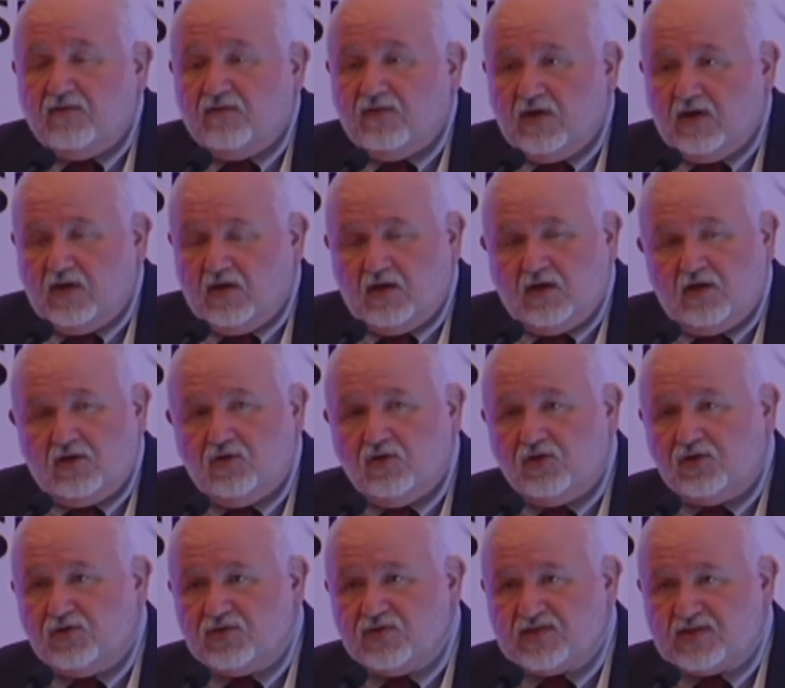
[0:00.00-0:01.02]

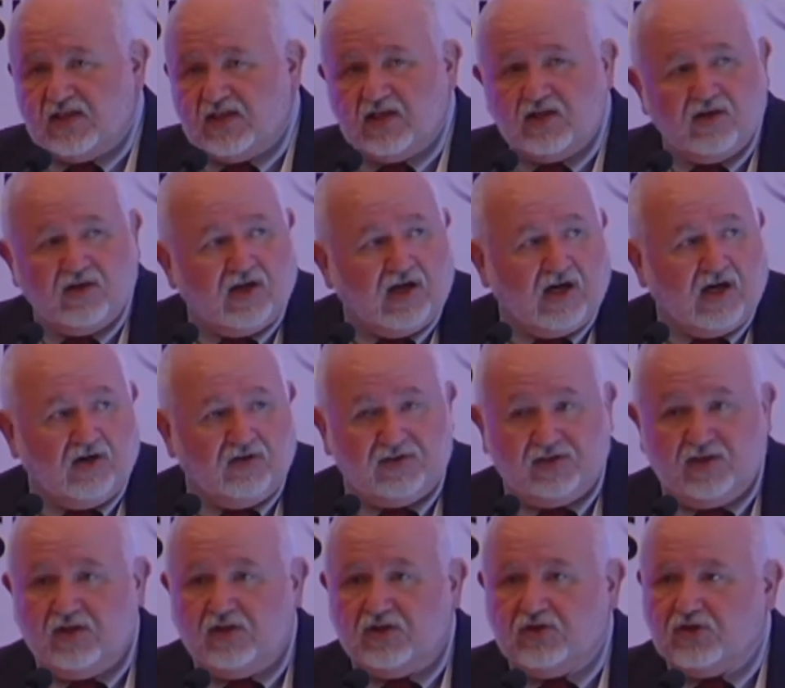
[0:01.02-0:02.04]
not to single out
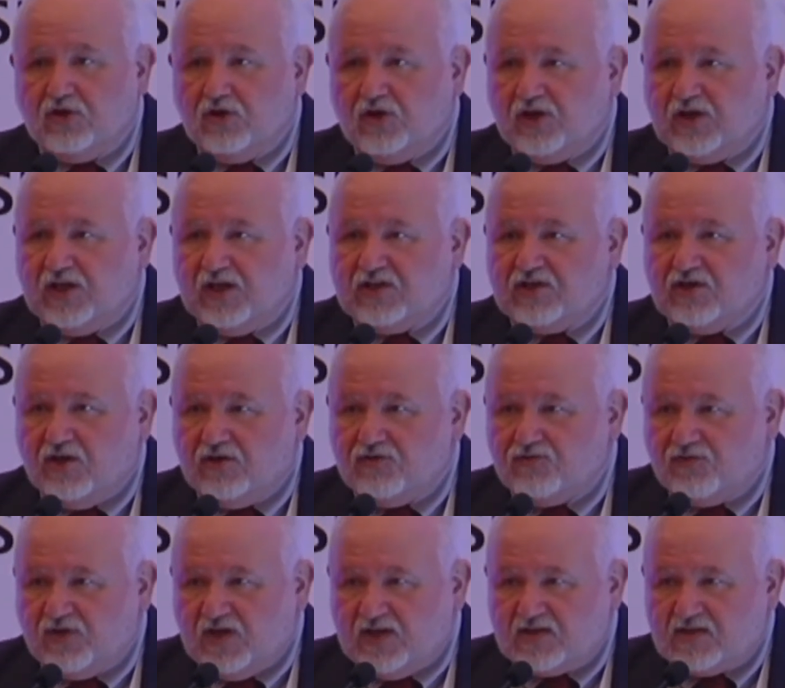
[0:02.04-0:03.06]
target
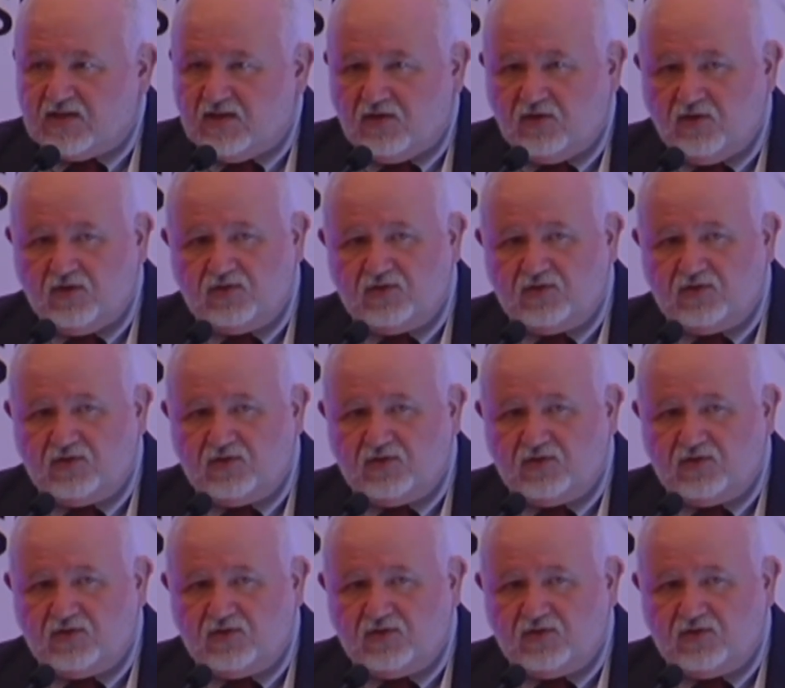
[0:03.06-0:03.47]
countries, not